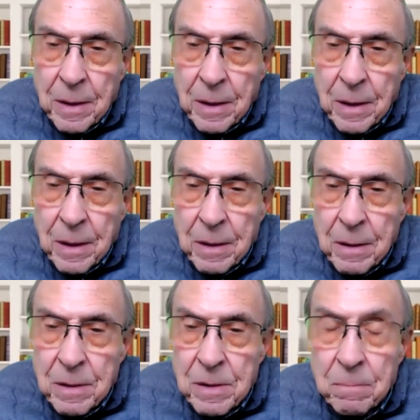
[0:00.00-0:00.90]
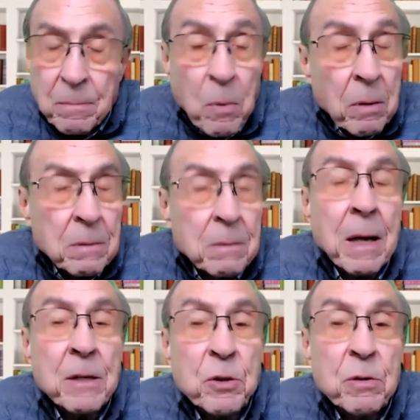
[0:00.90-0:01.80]
uh, what
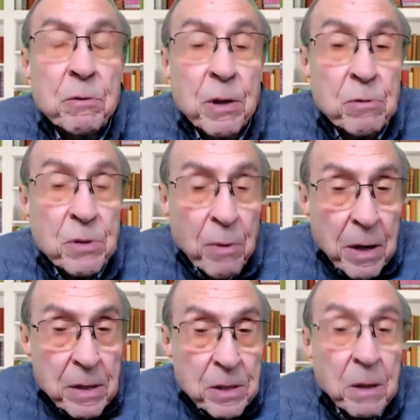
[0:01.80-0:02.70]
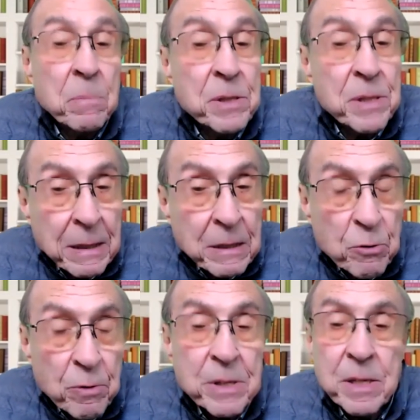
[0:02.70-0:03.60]
I should use the right term,
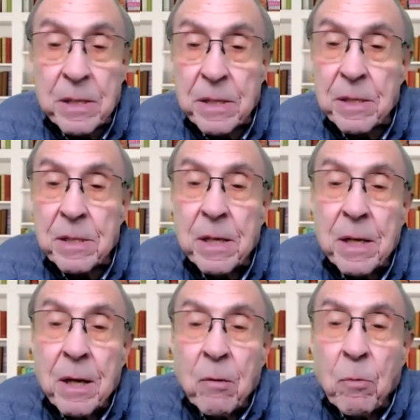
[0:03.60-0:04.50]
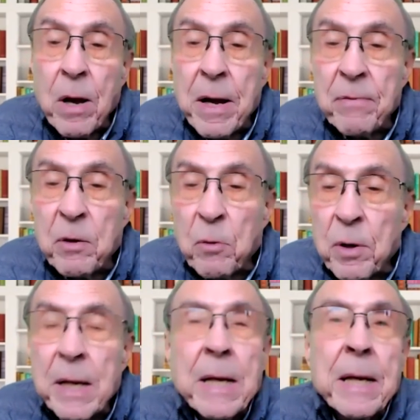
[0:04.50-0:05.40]
sanctuary cities, where if you're
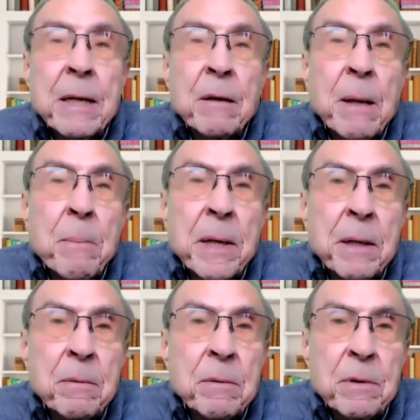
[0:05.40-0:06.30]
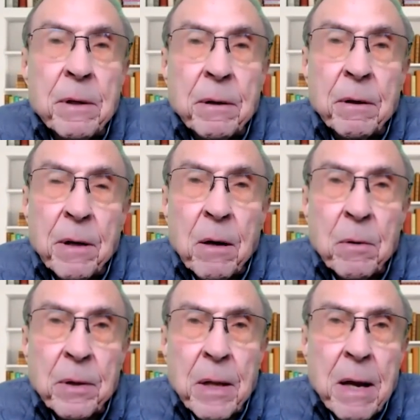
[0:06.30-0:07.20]
an illegal immigrant, you can go
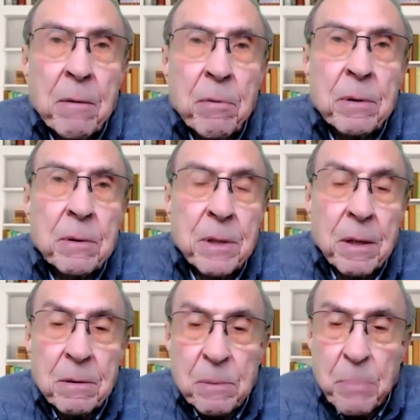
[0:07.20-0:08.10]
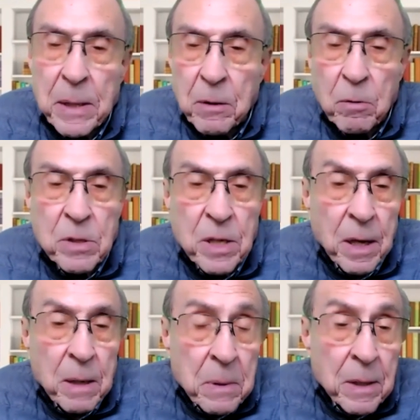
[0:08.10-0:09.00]
in there and uh, spend your
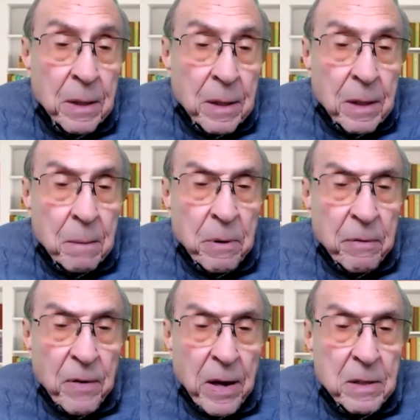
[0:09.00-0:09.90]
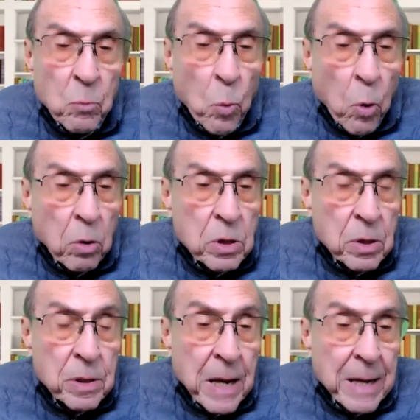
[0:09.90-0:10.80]
time and be fed and
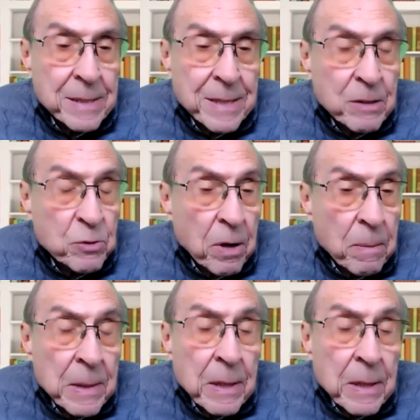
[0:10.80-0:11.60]
watered, etc.